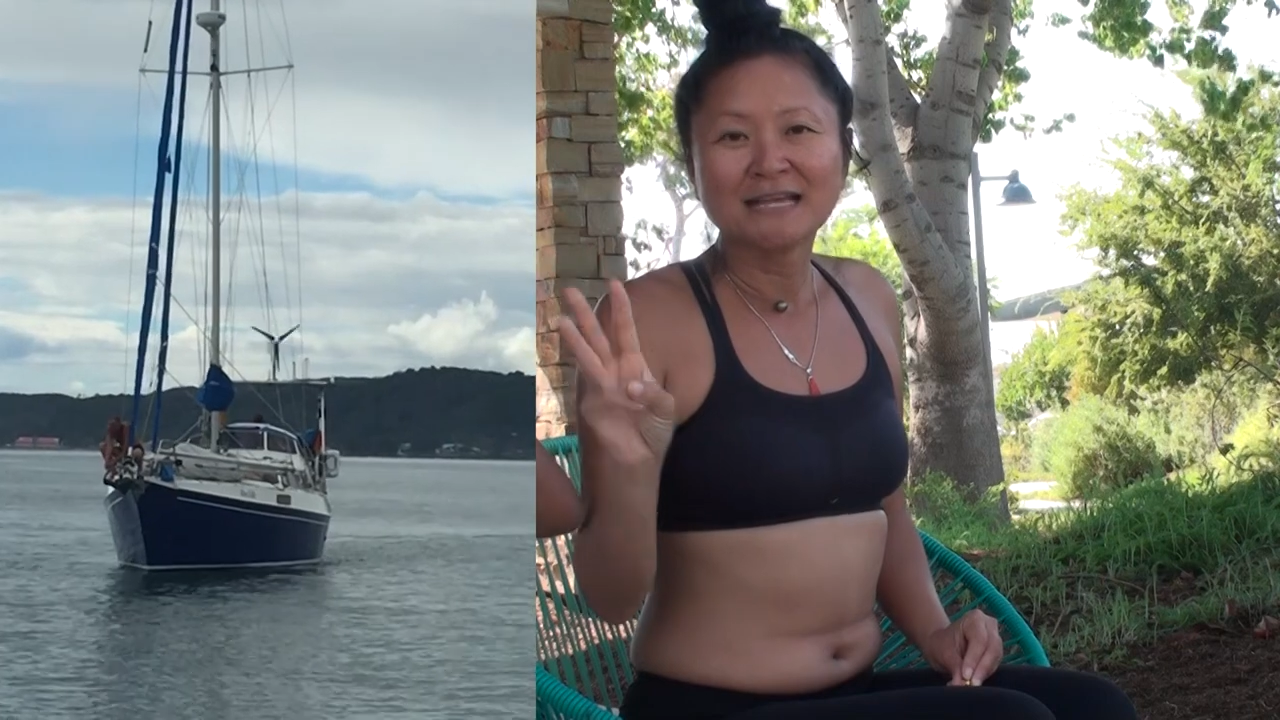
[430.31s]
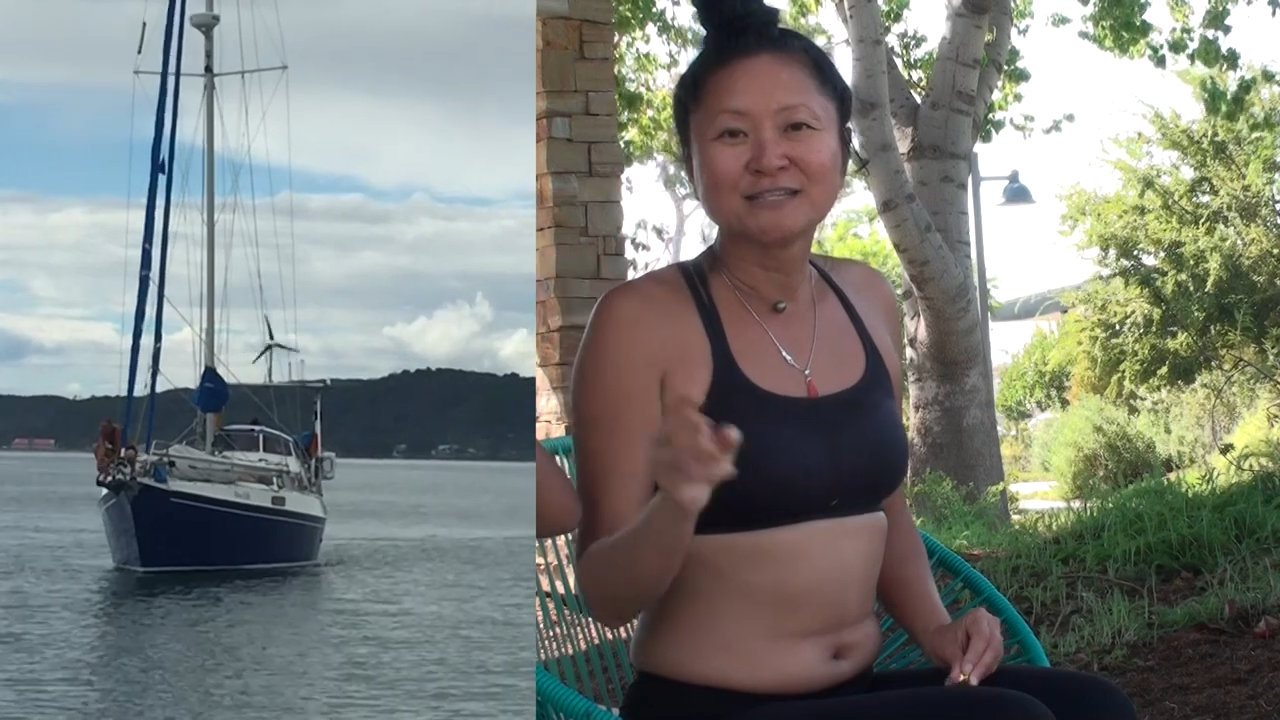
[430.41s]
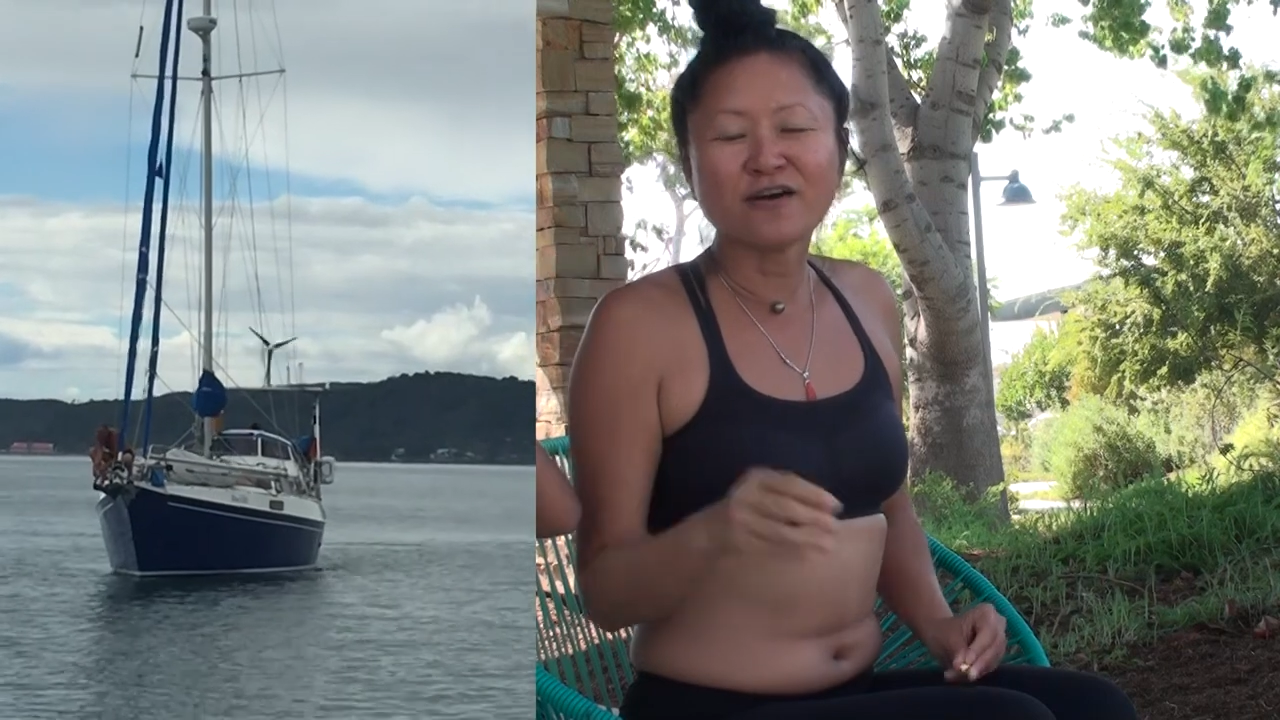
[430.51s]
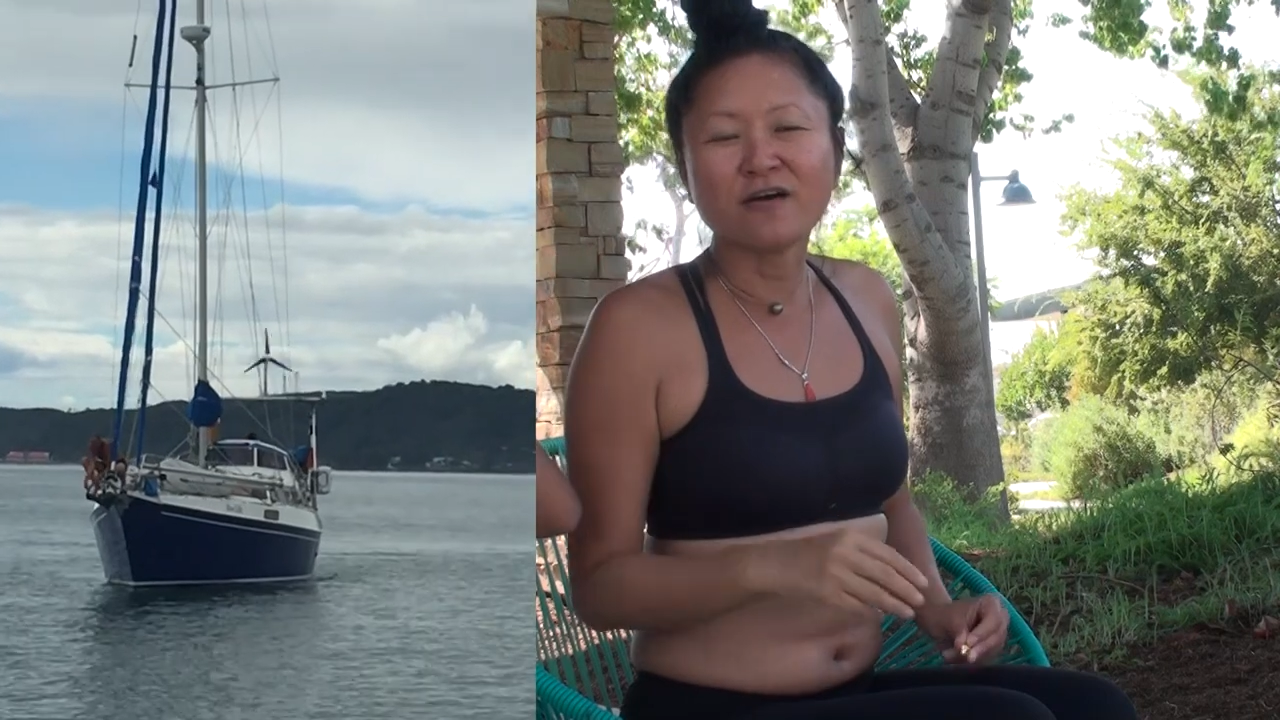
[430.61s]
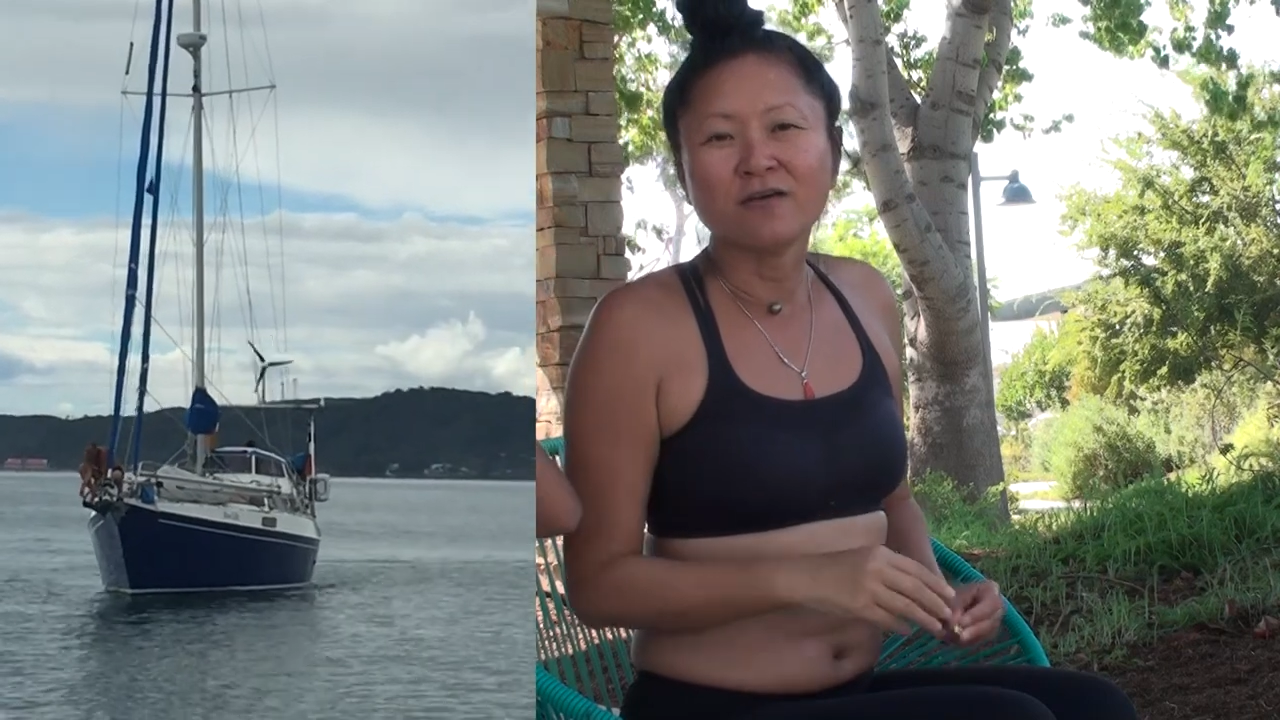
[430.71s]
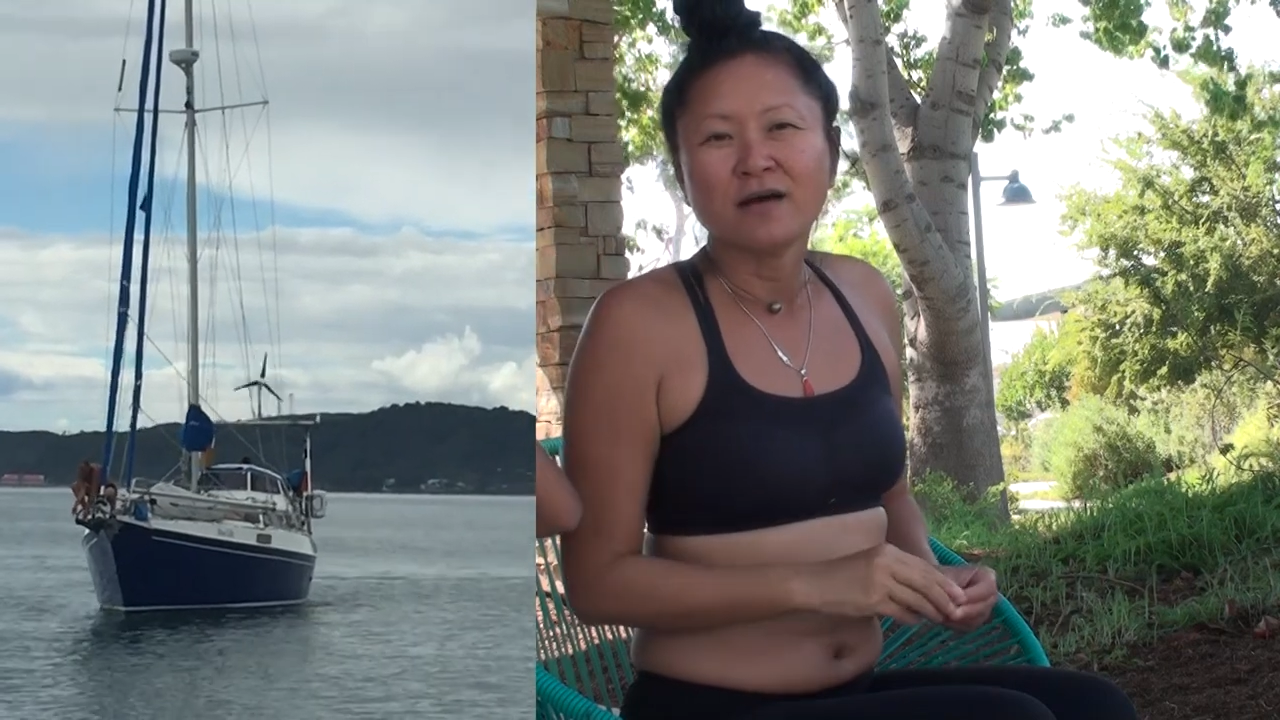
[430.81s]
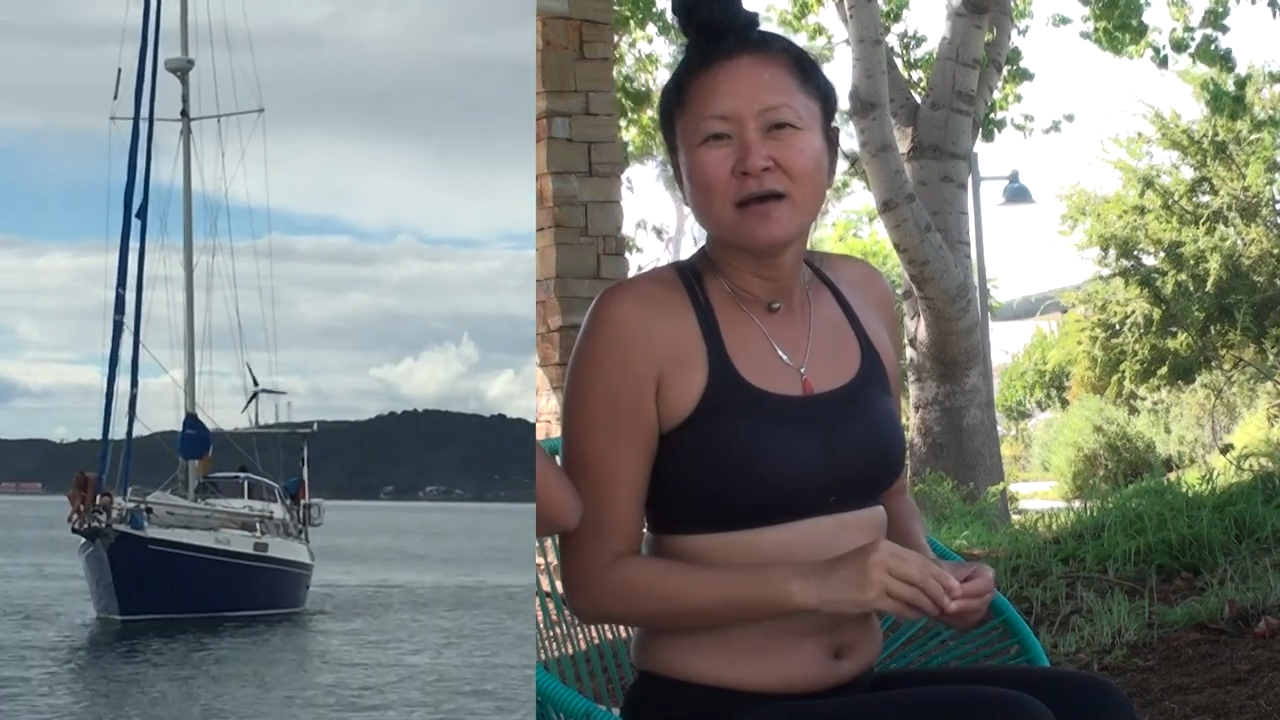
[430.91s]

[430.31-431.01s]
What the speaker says: So